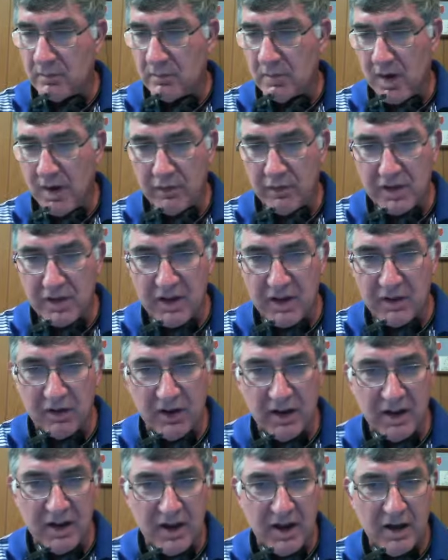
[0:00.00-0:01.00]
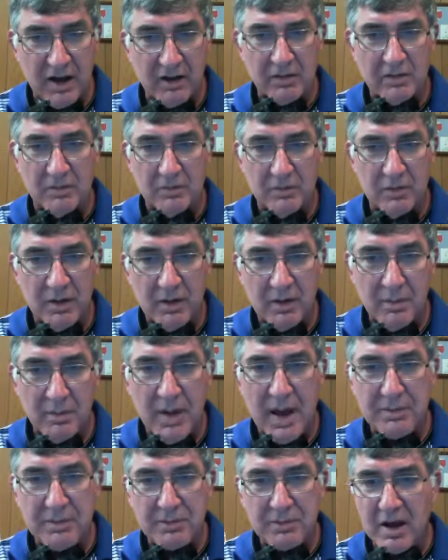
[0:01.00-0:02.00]
everything laid out,
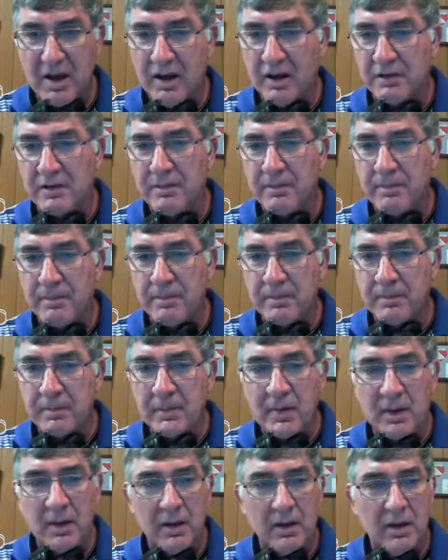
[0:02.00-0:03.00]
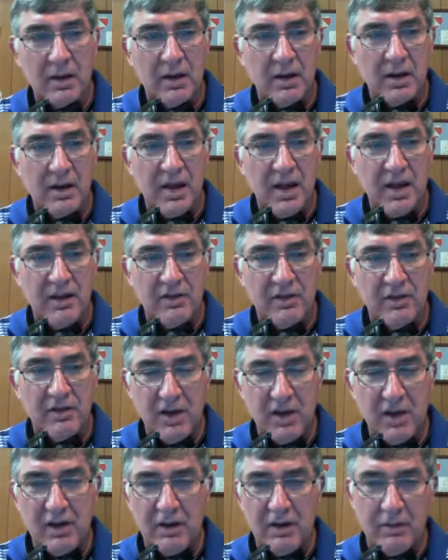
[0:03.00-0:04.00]
mapped out, and
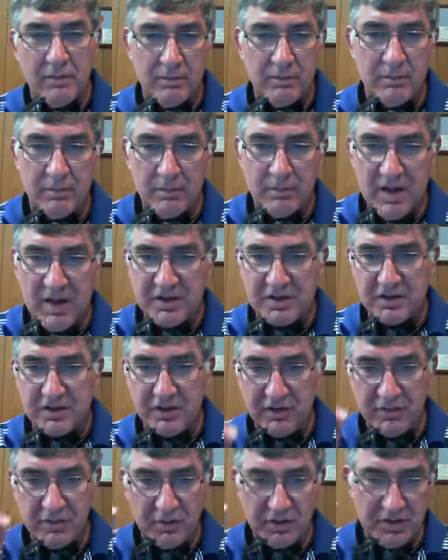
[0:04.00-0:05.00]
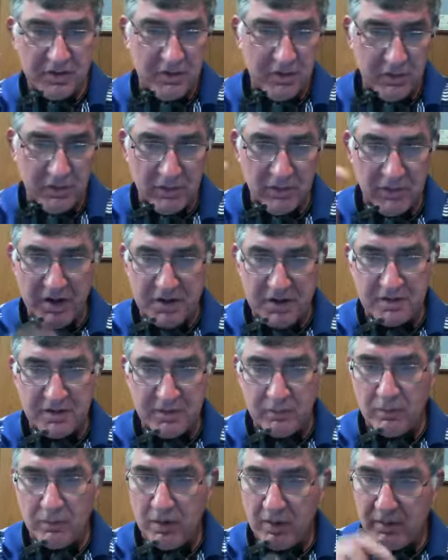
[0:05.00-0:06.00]
then that student would start on
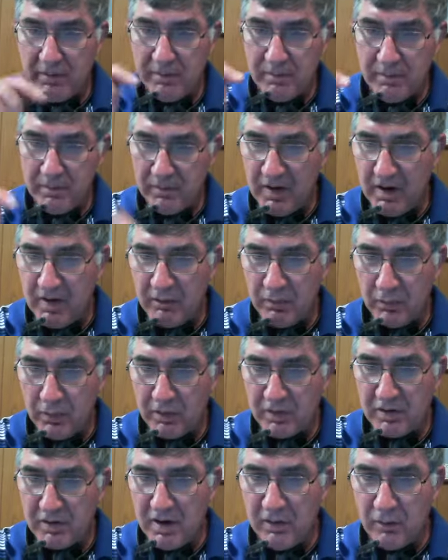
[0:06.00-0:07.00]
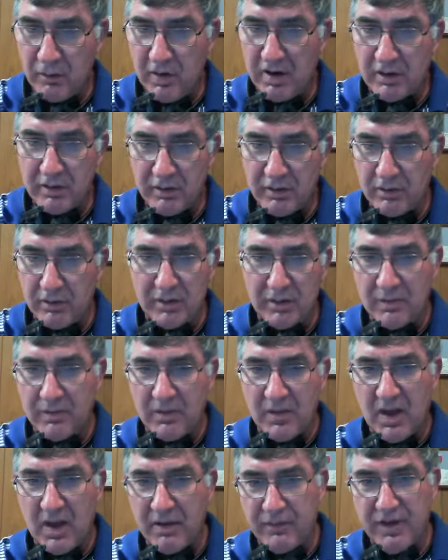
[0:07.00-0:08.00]
lesson 1 and work their way through it.
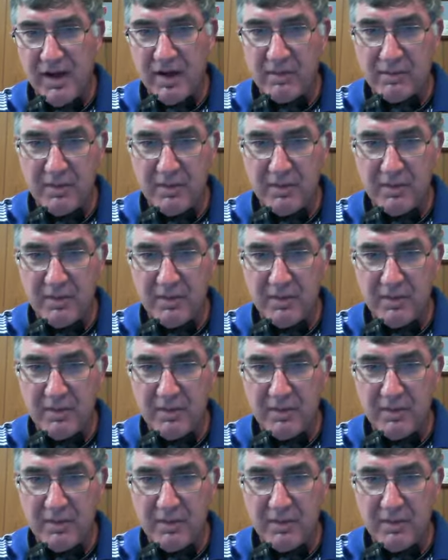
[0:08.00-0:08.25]
I found